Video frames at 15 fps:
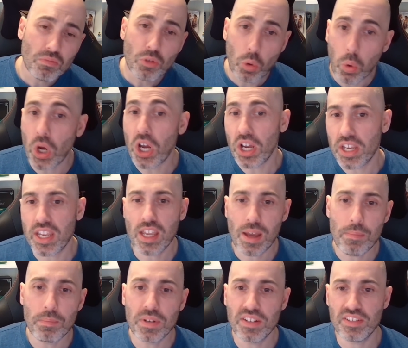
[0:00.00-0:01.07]
quirky
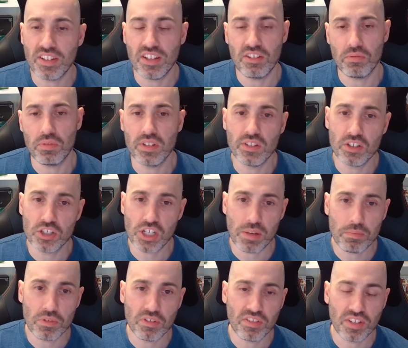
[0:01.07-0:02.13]
NPCs within the
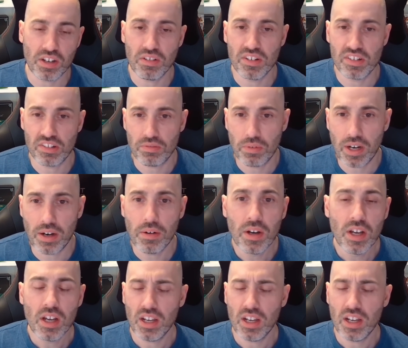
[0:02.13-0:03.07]
Shenmue series as well.